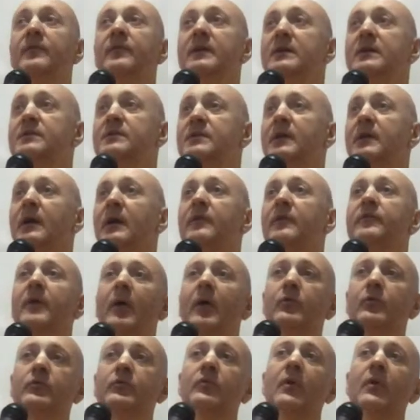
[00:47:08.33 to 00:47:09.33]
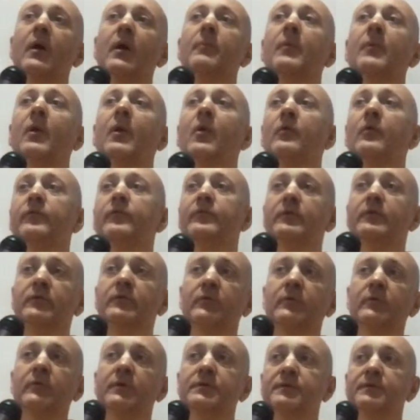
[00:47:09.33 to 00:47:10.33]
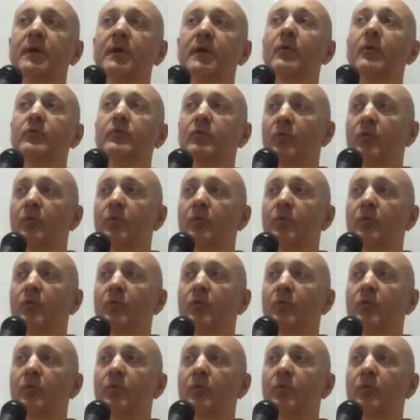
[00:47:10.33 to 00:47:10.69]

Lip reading: He's teaching us how to come closer to Krishna,